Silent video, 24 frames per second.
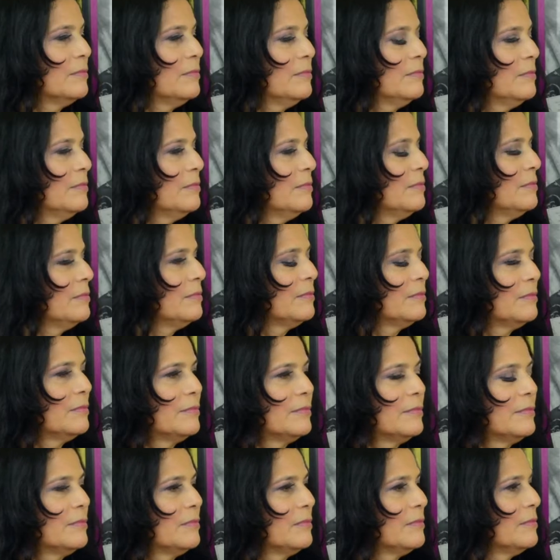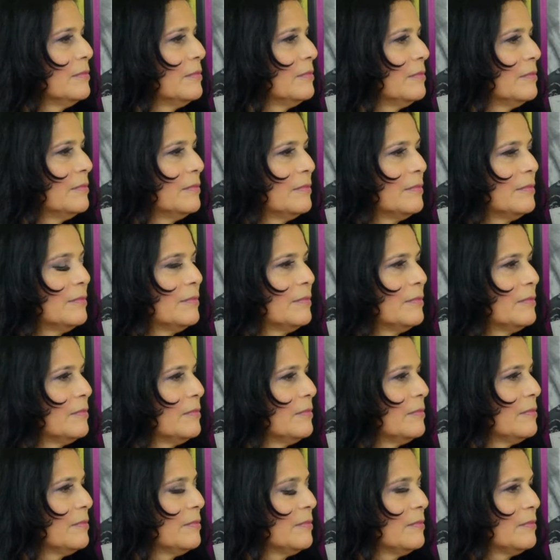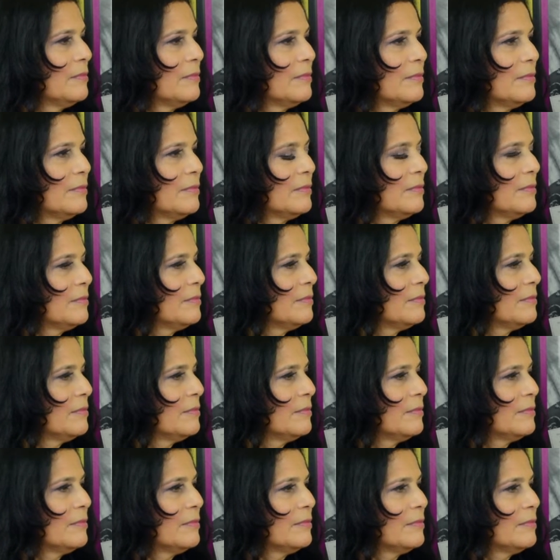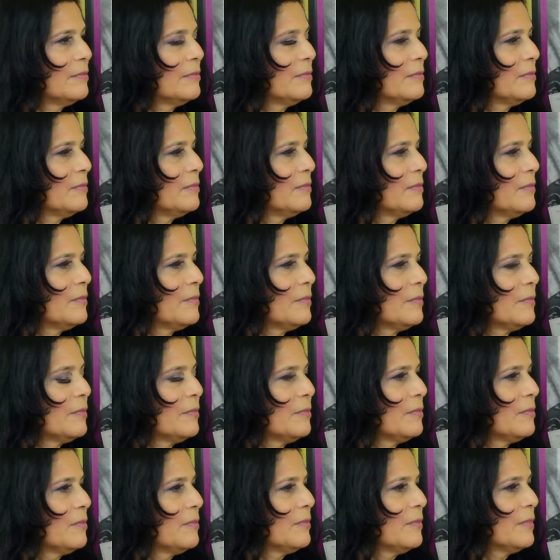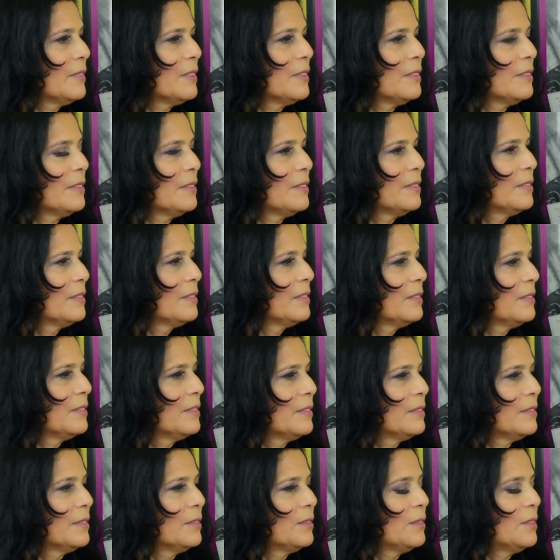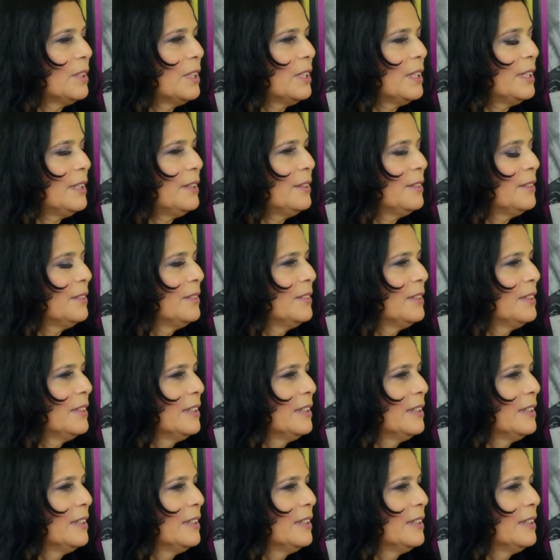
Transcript: The person shown says nothing.